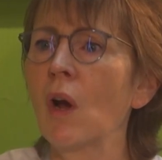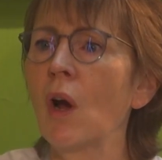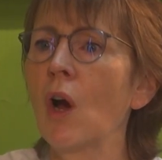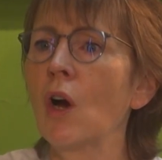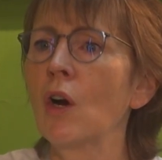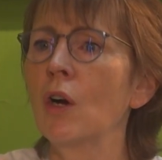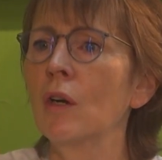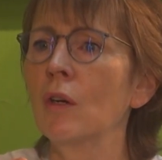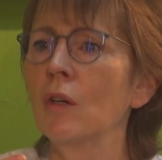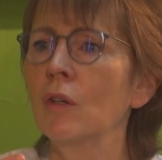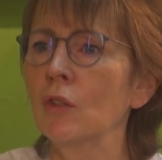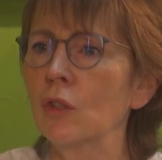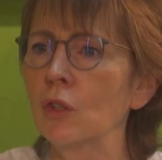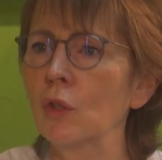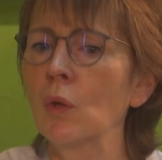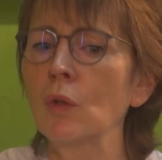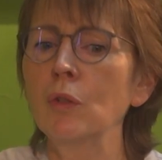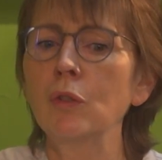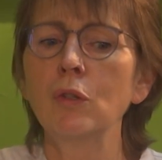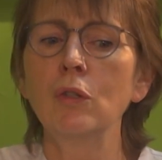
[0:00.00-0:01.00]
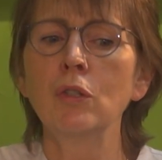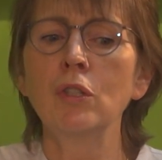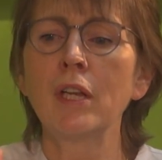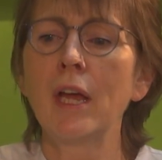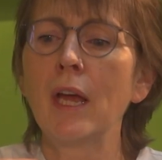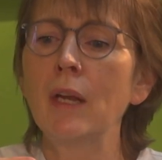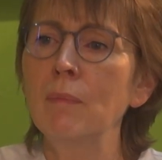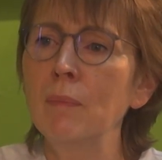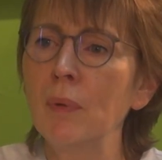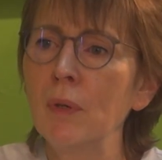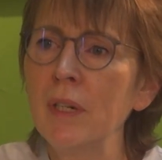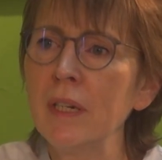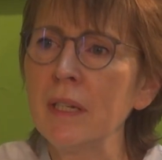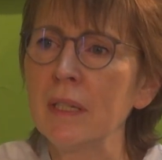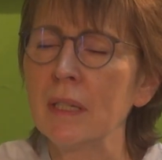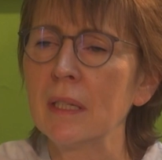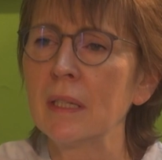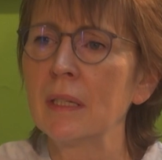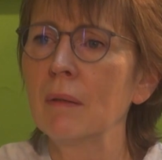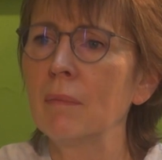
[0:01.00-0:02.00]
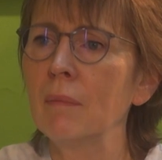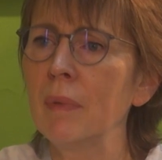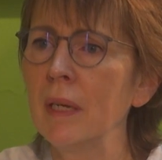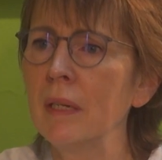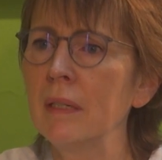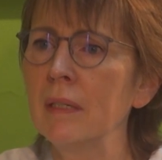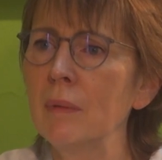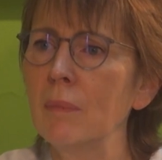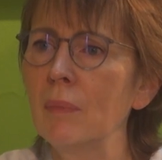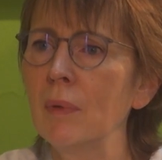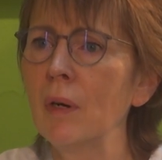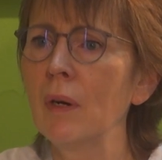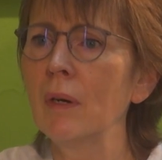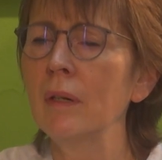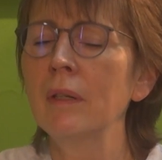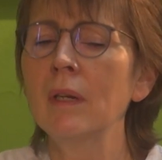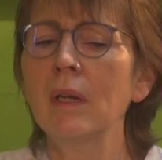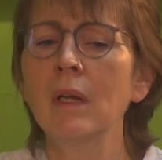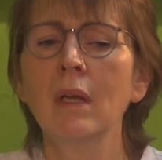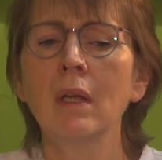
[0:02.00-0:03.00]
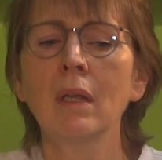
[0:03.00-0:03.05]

are soldiers and police being deployed